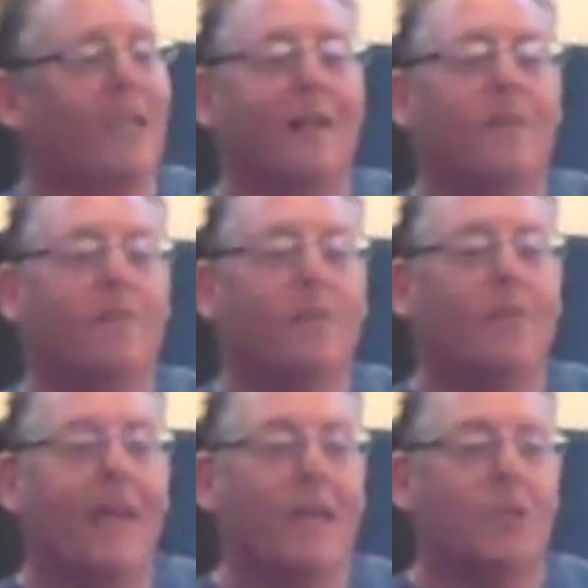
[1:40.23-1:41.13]
clear of
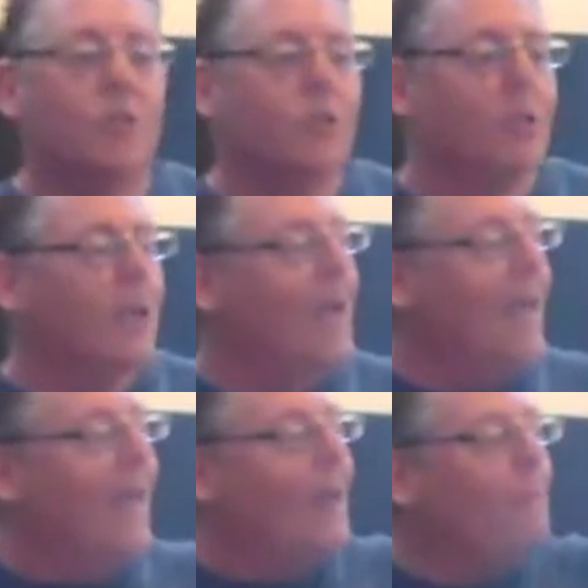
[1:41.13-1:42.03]
the wreckage.
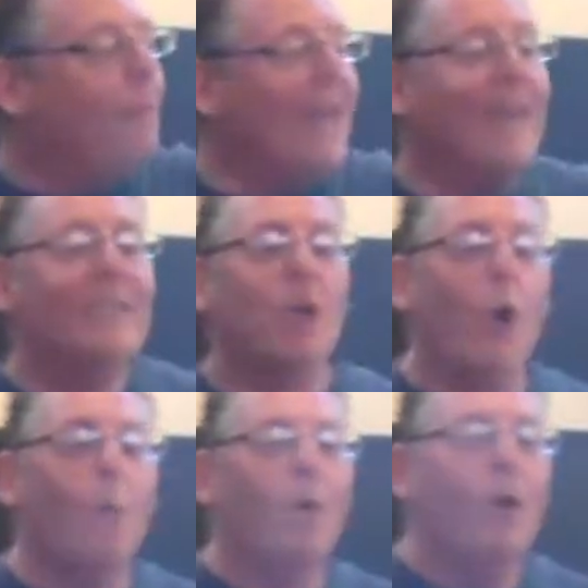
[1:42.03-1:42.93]
Pick it
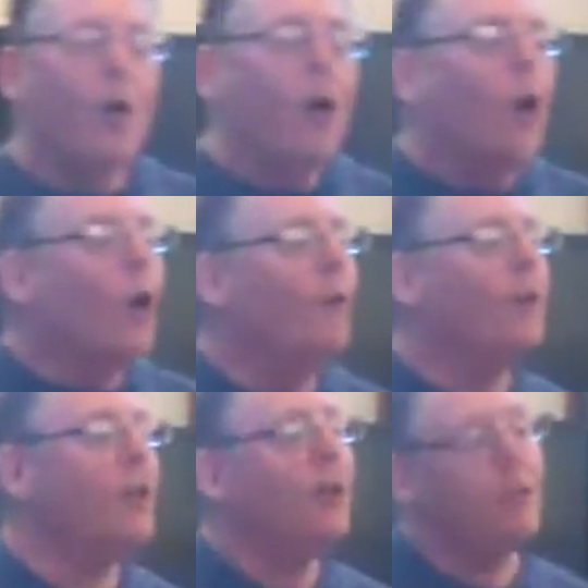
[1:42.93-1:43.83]
up,
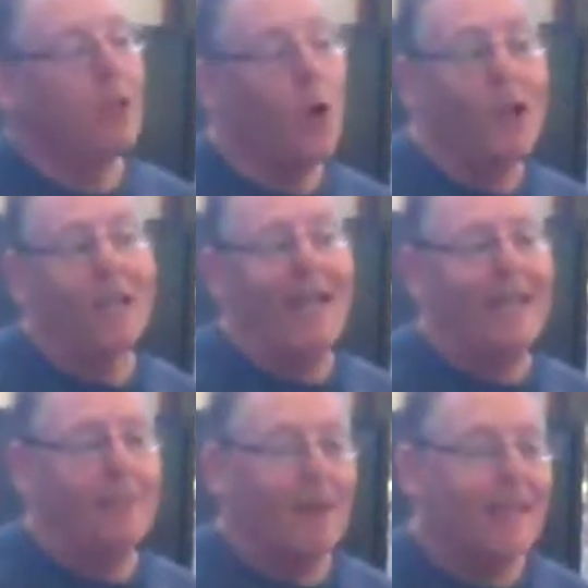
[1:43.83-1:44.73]
cover your lower
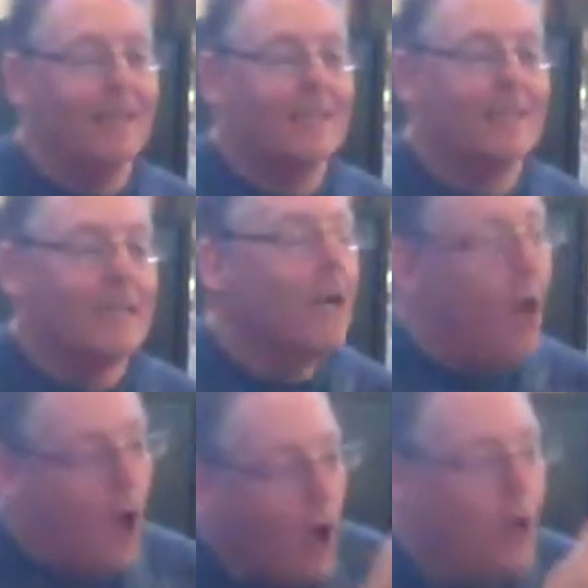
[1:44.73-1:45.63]
lady bits,
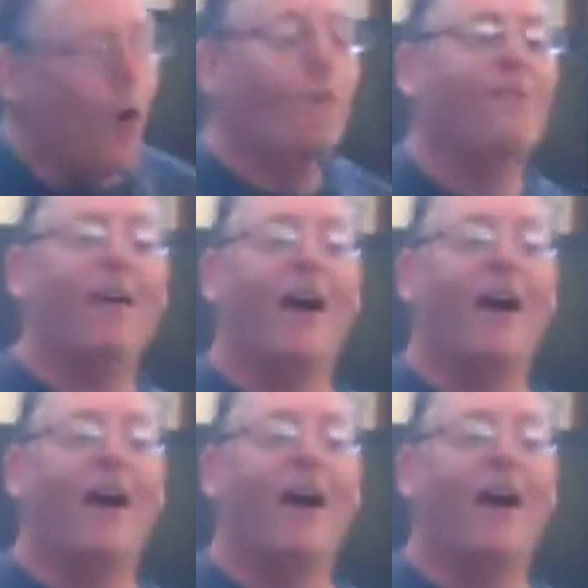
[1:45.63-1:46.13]
and go and